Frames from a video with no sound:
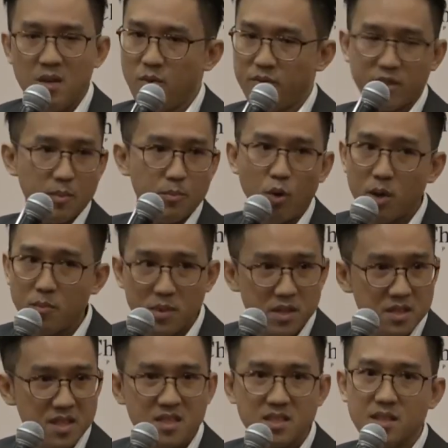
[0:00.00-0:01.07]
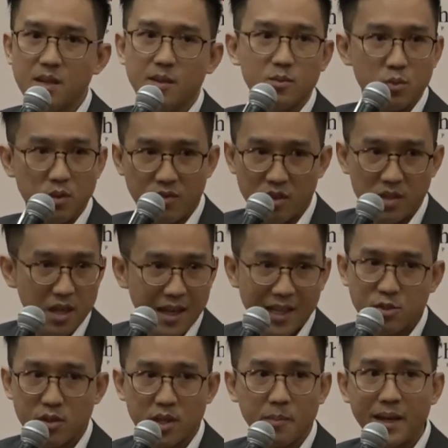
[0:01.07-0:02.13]
We've got appointment systems, we've got the
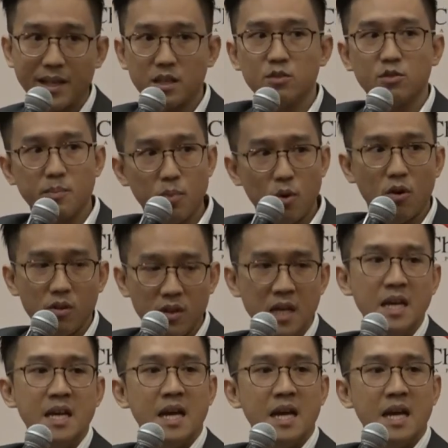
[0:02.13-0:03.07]
electronic medical report